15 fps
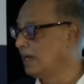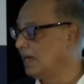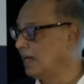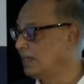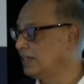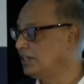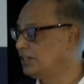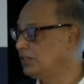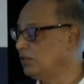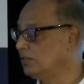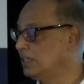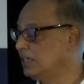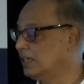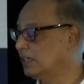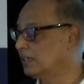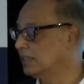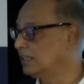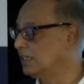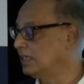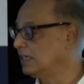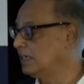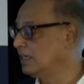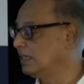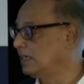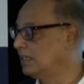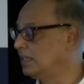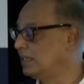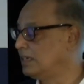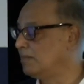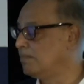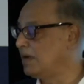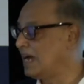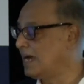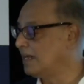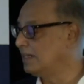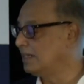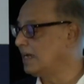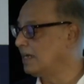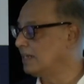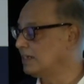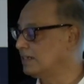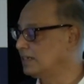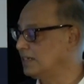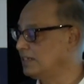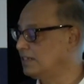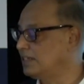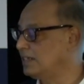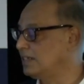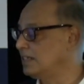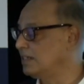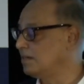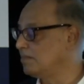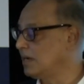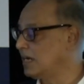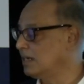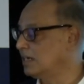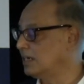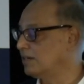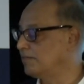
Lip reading: And it shows the demand that existed in the market,